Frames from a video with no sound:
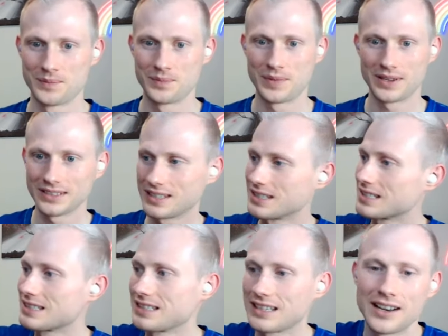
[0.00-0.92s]
But let's
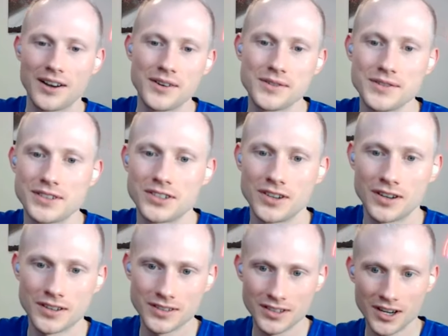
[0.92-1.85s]
see. Oh, the
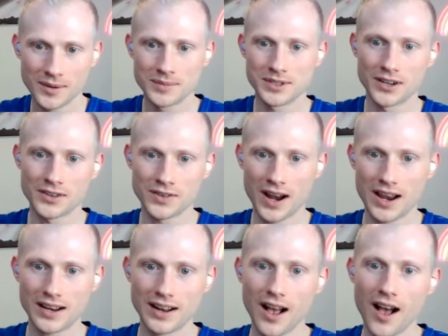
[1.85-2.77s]
sugar scrubs are
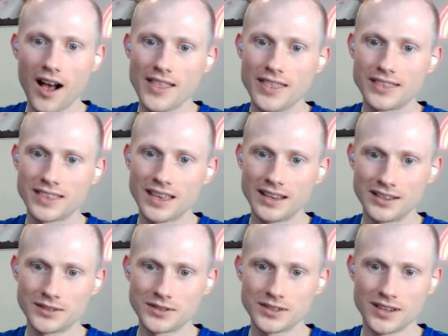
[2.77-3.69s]
great. Thank
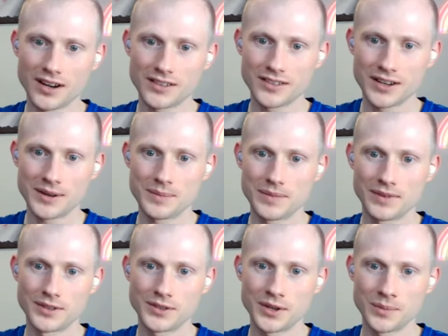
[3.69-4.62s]
you, Star Trip
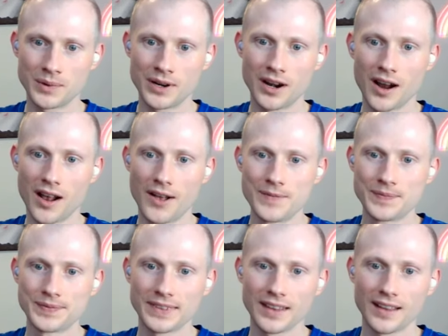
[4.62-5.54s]
Trooper.
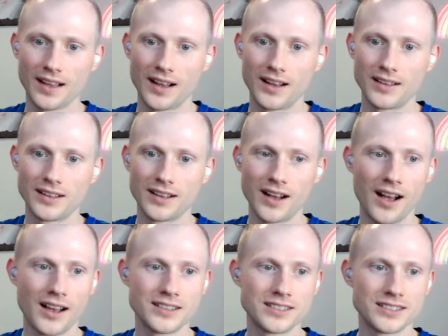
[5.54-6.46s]

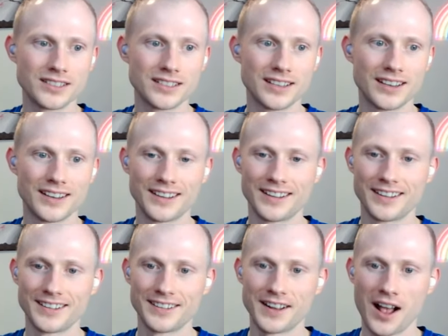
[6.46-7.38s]

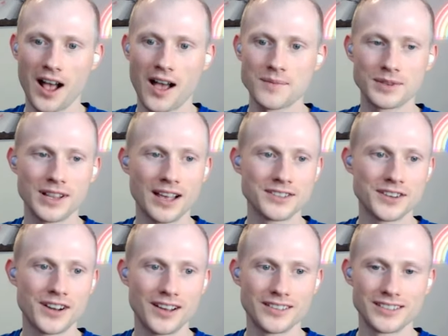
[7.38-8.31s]
I'm glad you
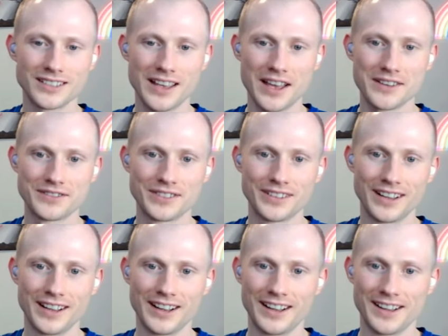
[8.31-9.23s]
caught this live.
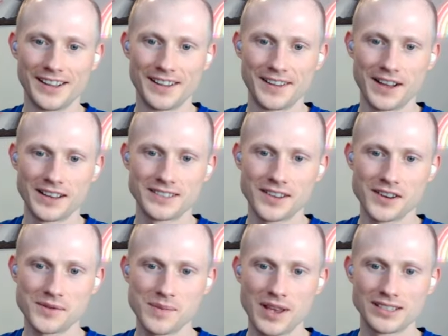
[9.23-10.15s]
I saw
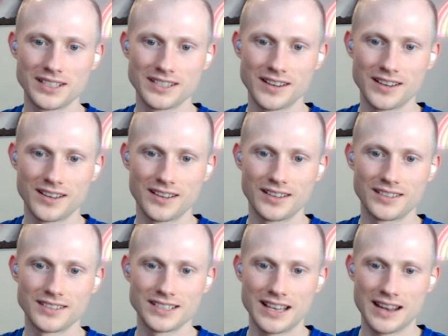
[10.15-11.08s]
your message
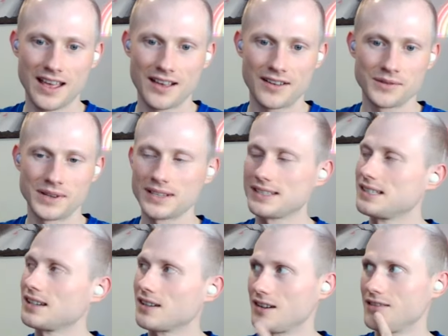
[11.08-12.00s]
on, what is
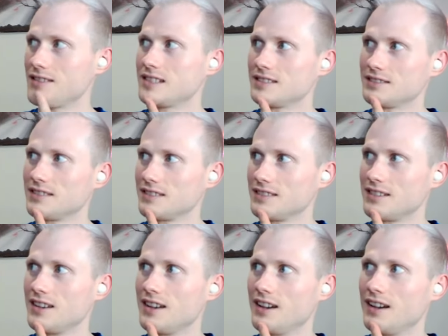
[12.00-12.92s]
it called?
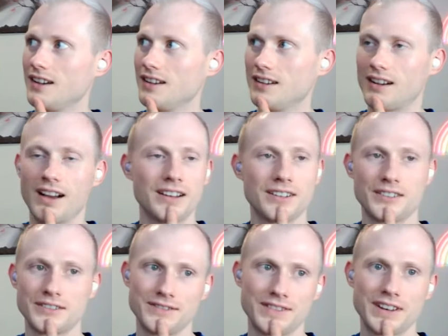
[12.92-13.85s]
I
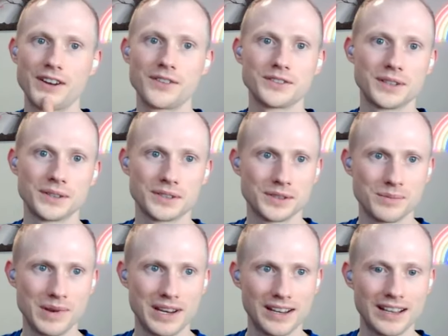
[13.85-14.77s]
don't even know social
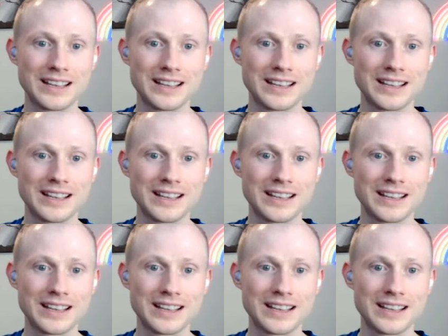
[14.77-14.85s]
media.